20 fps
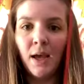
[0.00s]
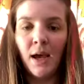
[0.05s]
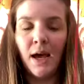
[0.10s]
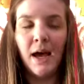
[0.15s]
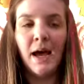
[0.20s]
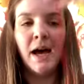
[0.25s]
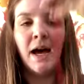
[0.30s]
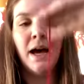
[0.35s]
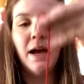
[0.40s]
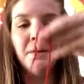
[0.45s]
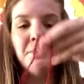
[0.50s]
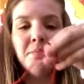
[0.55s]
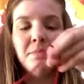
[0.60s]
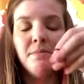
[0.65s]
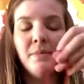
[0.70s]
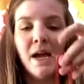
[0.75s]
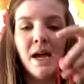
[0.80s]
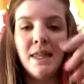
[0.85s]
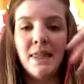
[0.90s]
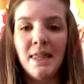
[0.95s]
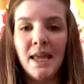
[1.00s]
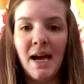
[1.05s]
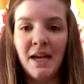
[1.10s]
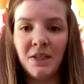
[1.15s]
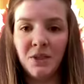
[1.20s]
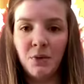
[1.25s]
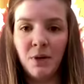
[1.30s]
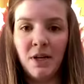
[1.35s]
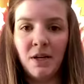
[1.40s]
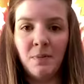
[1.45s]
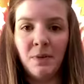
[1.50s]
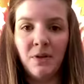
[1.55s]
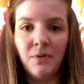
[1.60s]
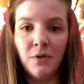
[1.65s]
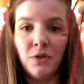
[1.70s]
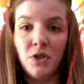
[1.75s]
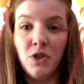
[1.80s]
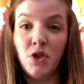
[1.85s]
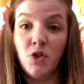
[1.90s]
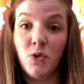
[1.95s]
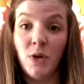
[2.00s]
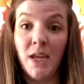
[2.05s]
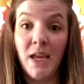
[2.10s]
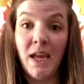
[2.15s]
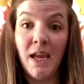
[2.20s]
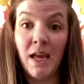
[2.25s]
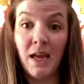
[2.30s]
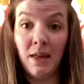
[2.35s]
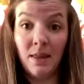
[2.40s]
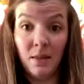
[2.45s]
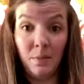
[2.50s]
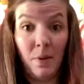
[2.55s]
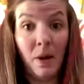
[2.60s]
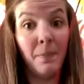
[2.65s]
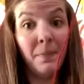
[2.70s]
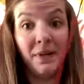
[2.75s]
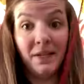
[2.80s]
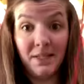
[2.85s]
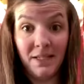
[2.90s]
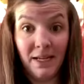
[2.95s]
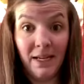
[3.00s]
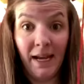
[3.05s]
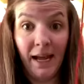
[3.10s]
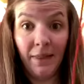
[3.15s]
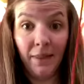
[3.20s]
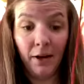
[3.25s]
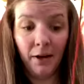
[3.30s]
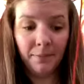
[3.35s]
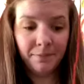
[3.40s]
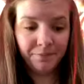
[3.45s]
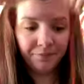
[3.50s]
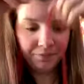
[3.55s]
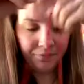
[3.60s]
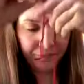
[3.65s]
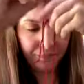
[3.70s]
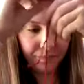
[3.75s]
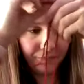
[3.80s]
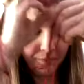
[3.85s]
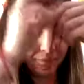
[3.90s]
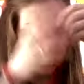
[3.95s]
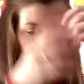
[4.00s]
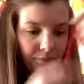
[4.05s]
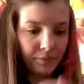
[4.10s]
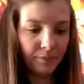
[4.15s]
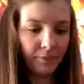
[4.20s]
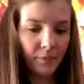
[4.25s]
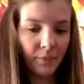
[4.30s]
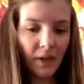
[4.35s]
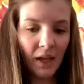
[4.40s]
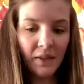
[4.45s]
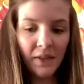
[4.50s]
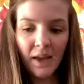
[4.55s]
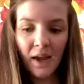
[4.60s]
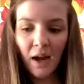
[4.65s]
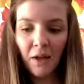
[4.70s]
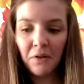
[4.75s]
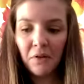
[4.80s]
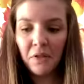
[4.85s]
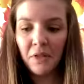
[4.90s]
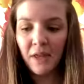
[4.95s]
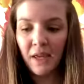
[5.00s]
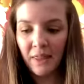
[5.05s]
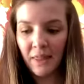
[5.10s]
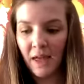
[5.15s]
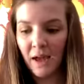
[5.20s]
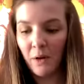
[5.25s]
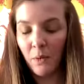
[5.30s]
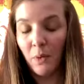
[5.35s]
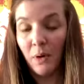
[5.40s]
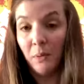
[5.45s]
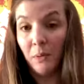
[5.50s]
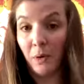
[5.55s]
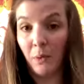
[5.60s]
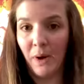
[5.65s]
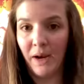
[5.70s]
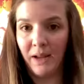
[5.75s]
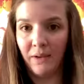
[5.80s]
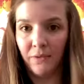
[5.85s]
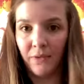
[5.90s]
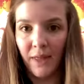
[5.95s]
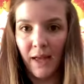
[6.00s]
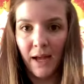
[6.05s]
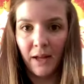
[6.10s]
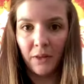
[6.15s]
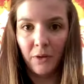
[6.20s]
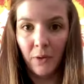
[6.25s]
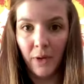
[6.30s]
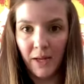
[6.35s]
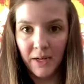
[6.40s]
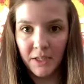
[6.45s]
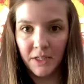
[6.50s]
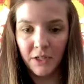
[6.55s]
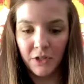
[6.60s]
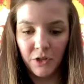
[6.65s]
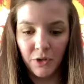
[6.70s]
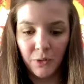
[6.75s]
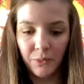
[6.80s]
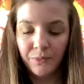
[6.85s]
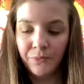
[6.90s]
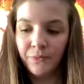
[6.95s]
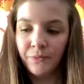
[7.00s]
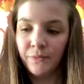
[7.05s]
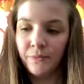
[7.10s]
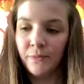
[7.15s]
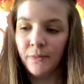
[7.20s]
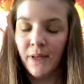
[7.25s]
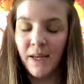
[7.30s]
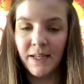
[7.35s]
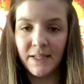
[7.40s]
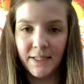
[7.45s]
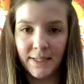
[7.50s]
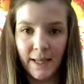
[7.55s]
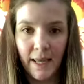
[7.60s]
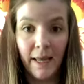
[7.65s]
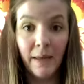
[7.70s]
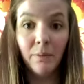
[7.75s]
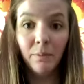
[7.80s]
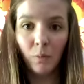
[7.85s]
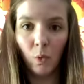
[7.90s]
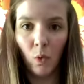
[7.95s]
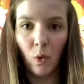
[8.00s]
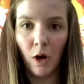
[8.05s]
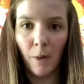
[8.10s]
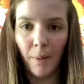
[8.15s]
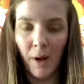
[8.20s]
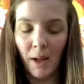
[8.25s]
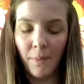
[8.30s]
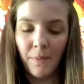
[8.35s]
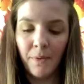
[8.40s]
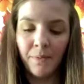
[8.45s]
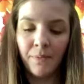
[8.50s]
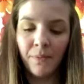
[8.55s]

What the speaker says: And that's going to be for stringing the puppet together. The other thing that when we're waiting for the hot glue gun to do its thing, warm up,